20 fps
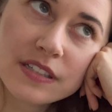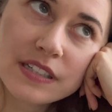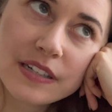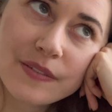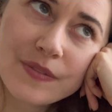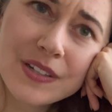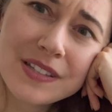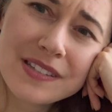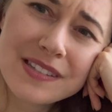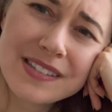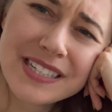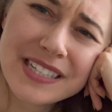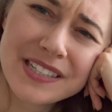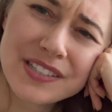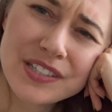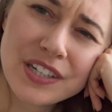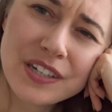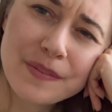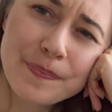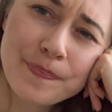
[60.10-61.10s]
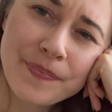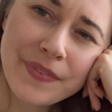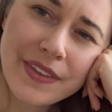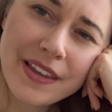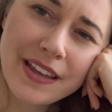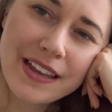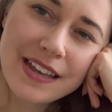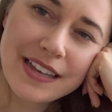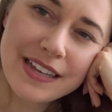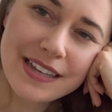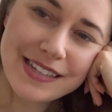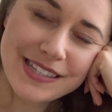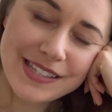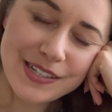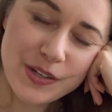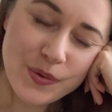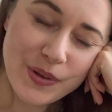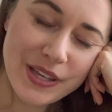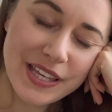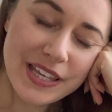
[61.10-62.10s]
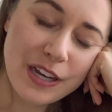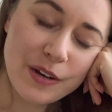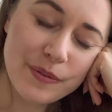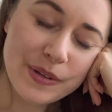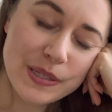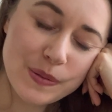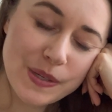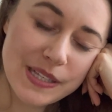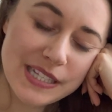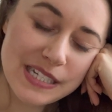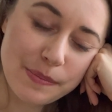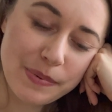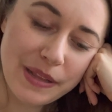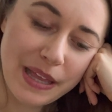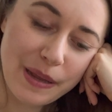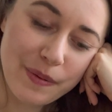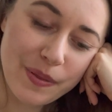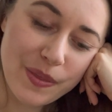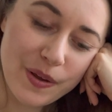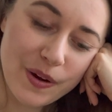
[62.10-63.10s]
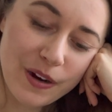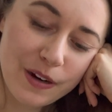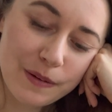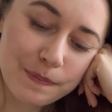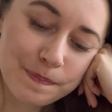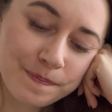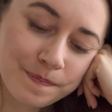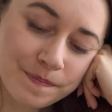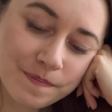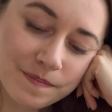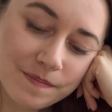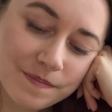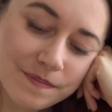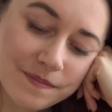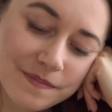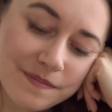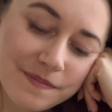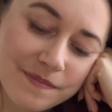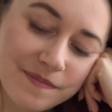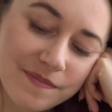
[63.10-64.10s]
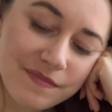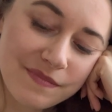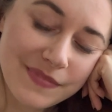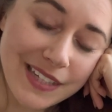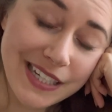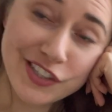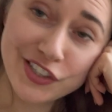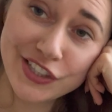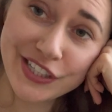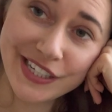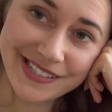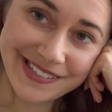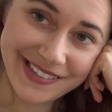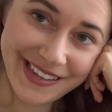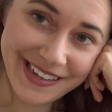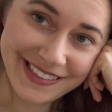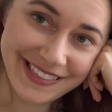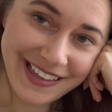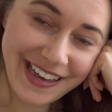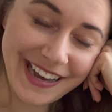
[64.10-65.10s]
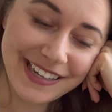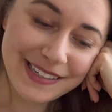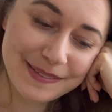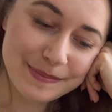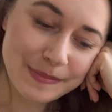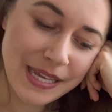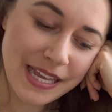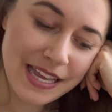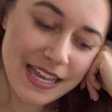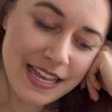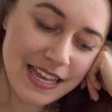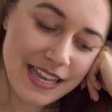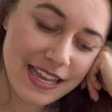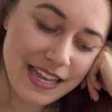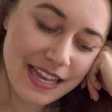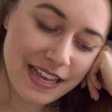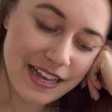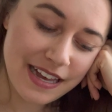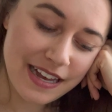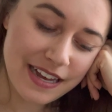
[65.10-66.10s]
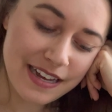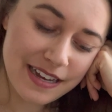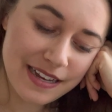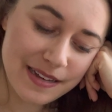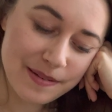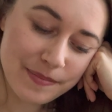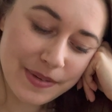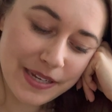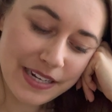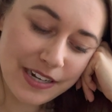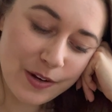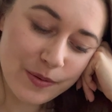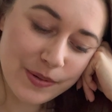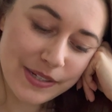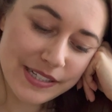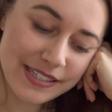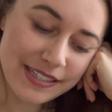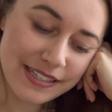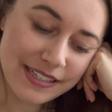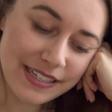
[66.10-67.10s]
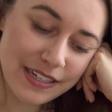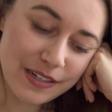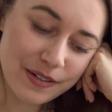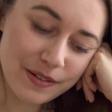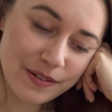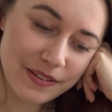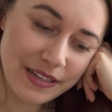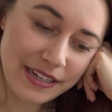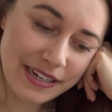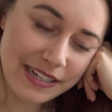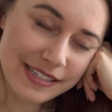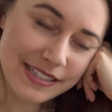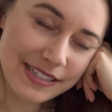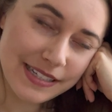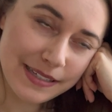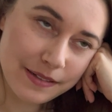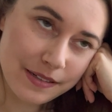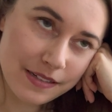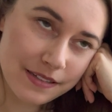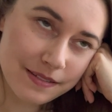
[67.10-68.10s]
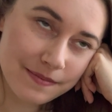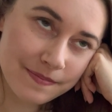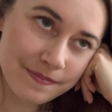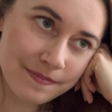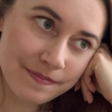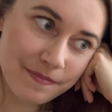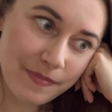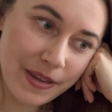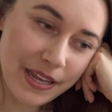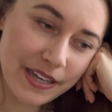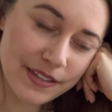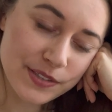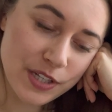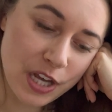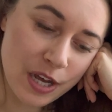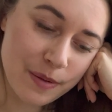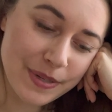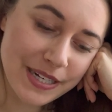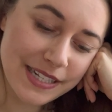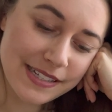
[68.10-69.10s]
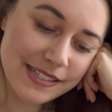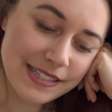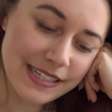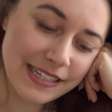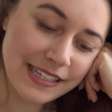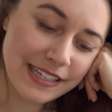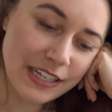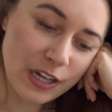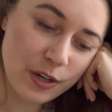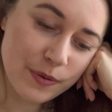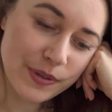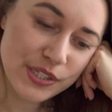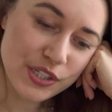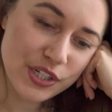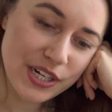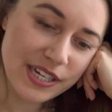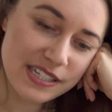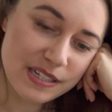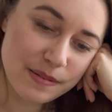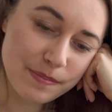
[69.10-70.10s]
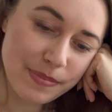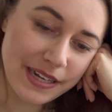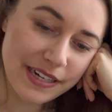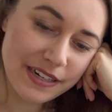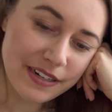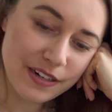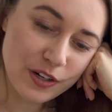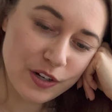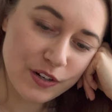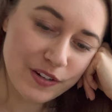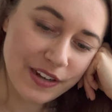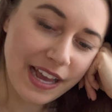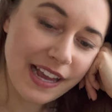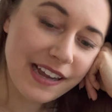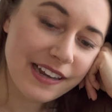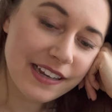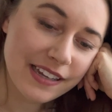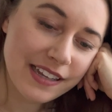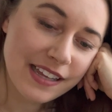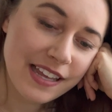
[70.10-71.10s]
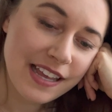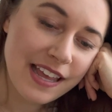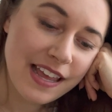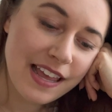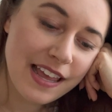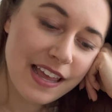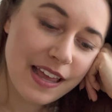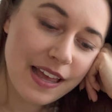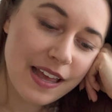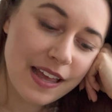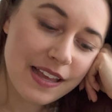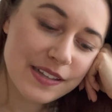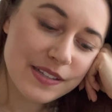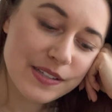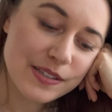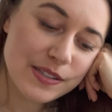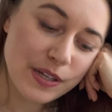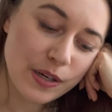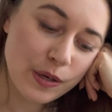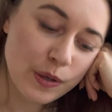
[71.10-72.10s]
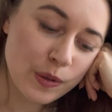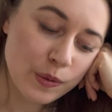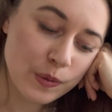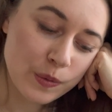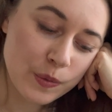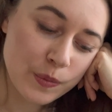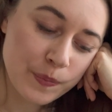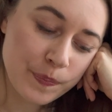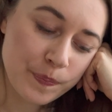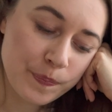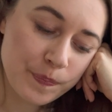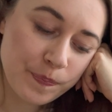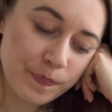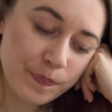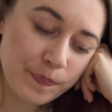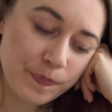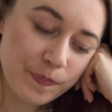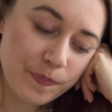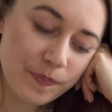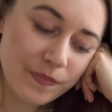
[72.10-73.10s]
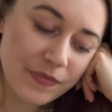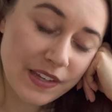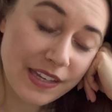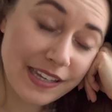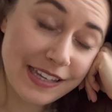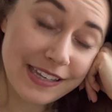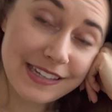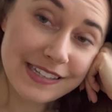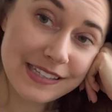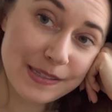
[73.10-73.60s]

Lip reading: difference, 6 year. So he always wants to play with her. She doesn't like that. And always, it's a male dominance thing. He always tries to bite her neck. So he's